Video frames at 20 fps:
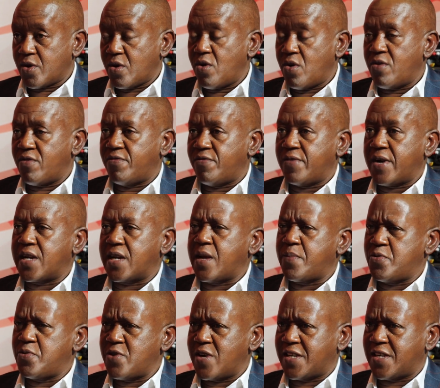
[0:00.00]
of a
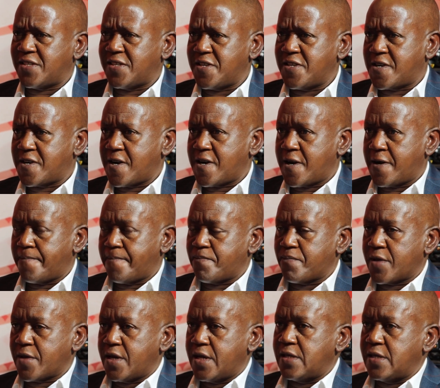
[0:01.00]
WRC car
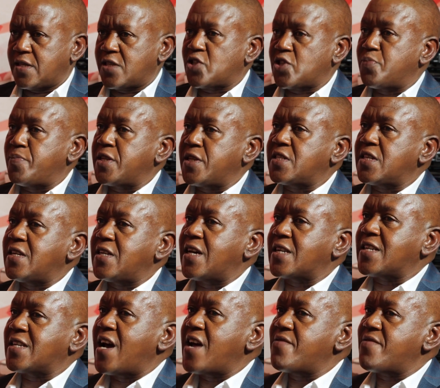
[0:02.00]
is estimated
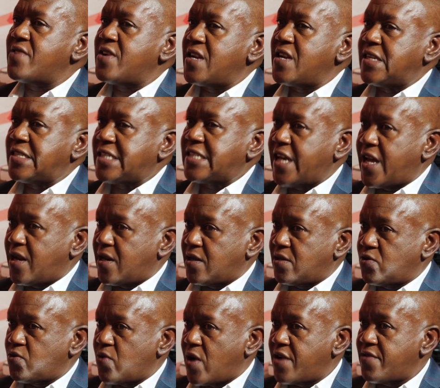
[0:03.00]
at 110
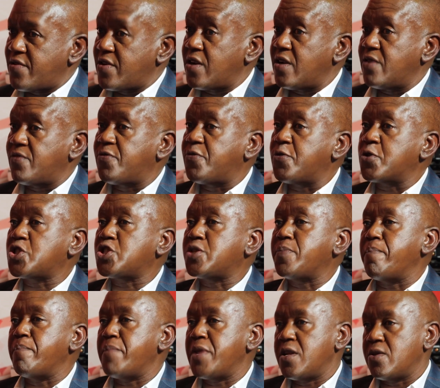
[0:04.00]
to 140
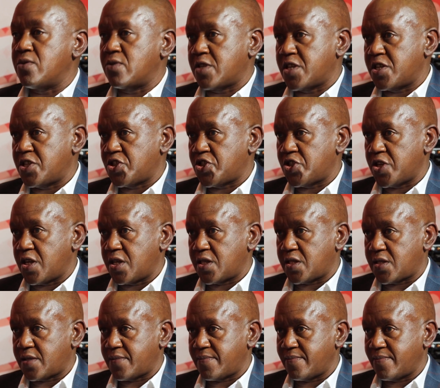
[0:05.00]
million Kenya shillings.